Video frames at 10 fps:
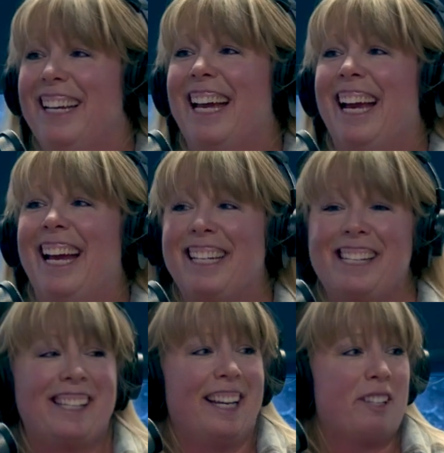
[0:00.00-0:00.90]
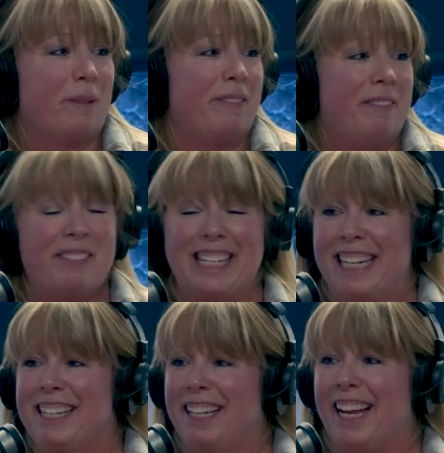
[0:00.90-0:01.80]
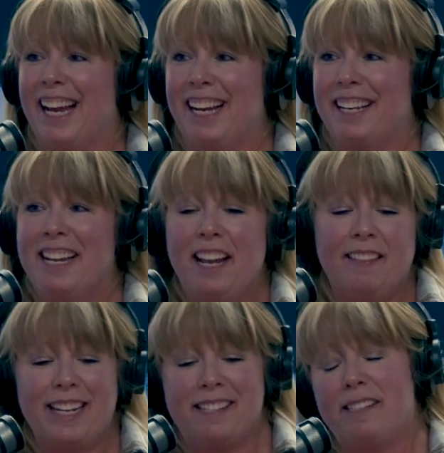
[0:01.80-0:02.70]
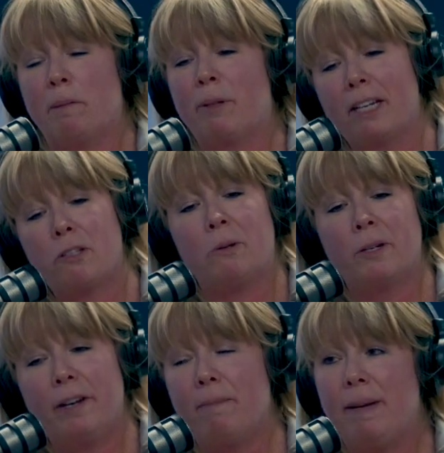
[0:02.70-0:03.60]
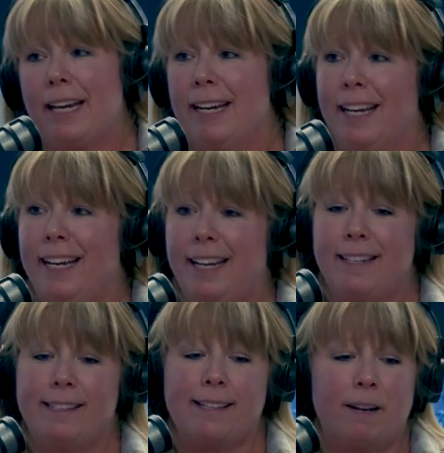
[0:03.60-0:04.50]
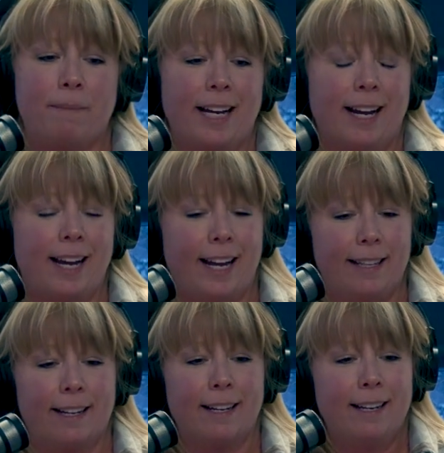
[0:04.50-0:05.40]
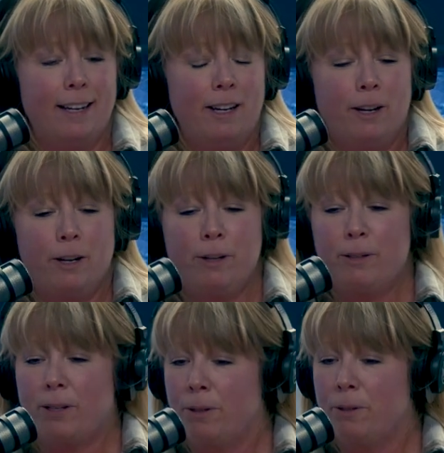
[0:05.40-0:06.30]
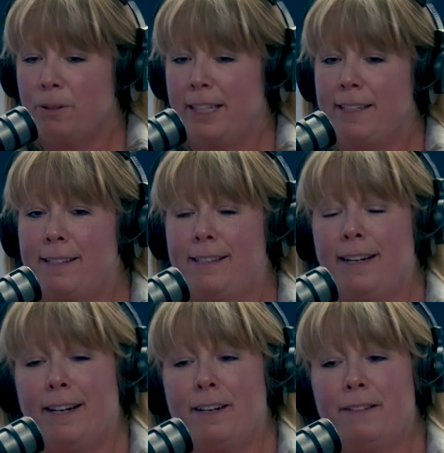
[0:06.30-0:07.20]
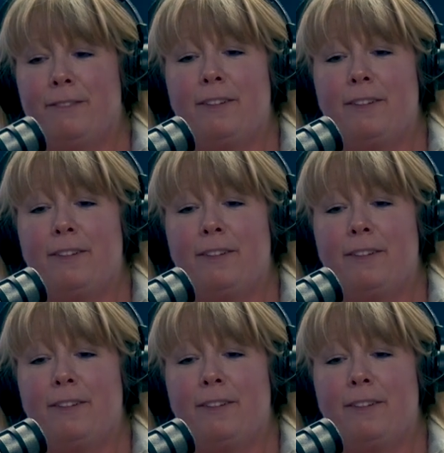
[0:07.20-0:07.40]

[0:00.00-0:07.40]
And these kids were 15, and they had siblings older than me, and I kind of had the who's who list of